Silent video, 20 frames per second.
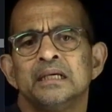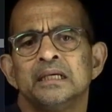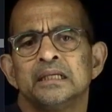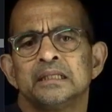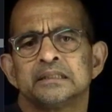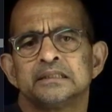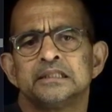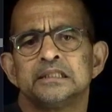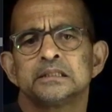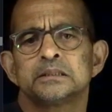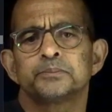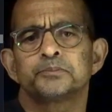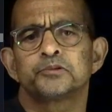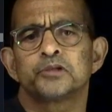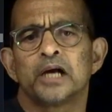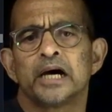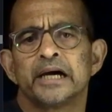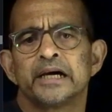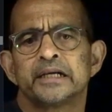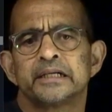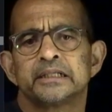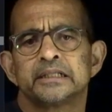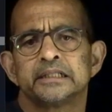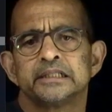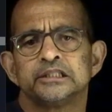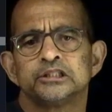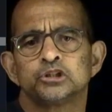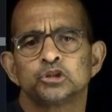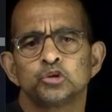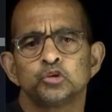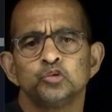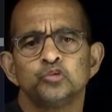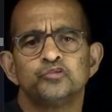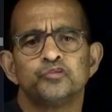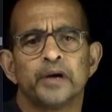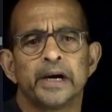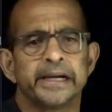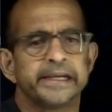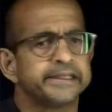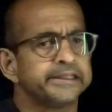this prior is too
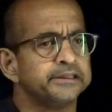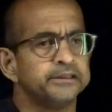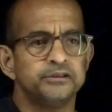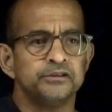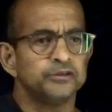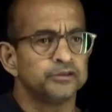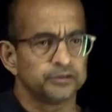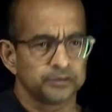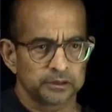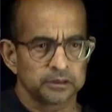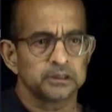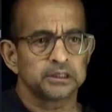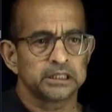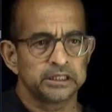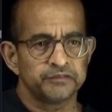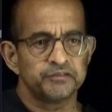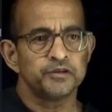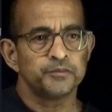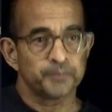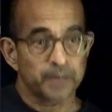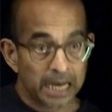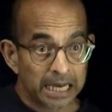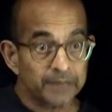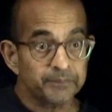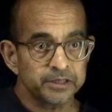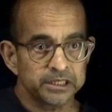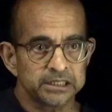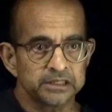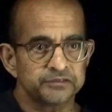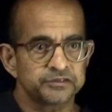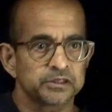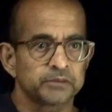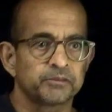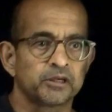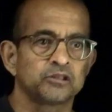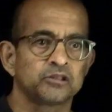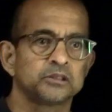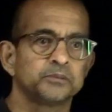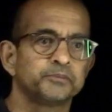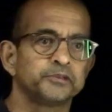wide given my beliefs
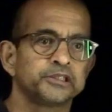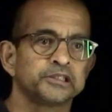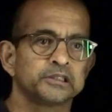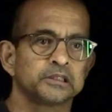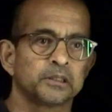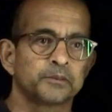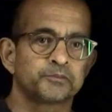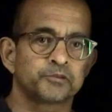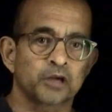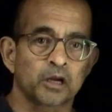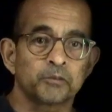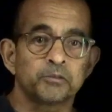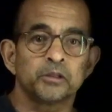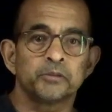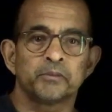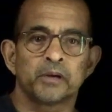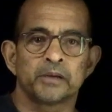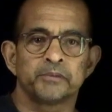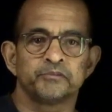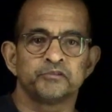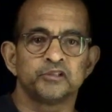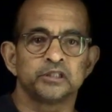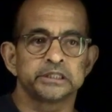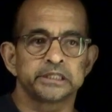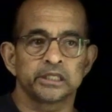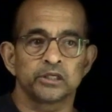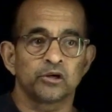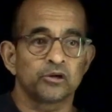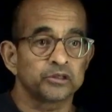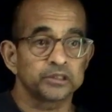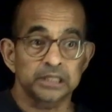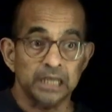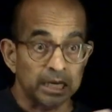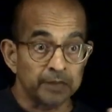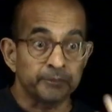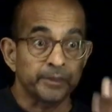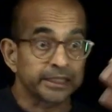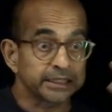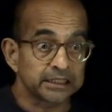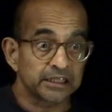about the particular problem I'm working on, I
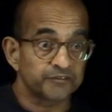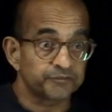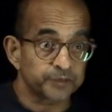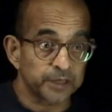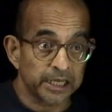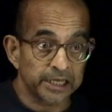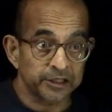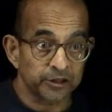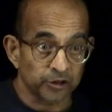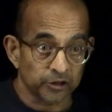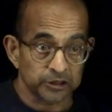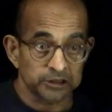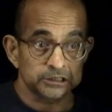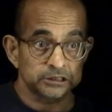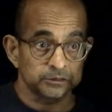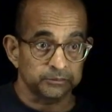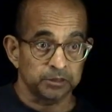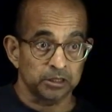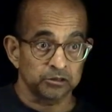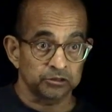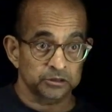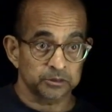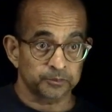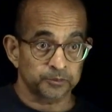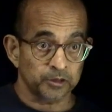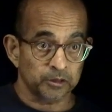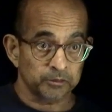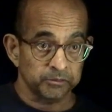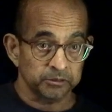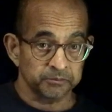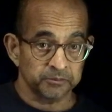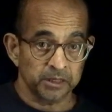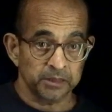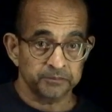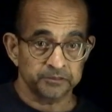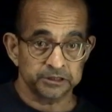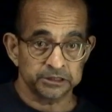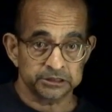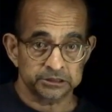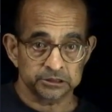might have prior knowledge about the problem I'm
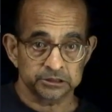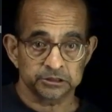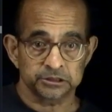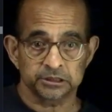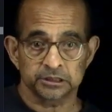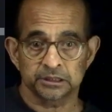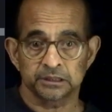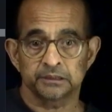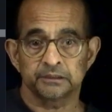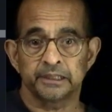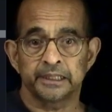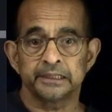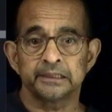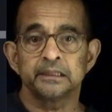researching, right?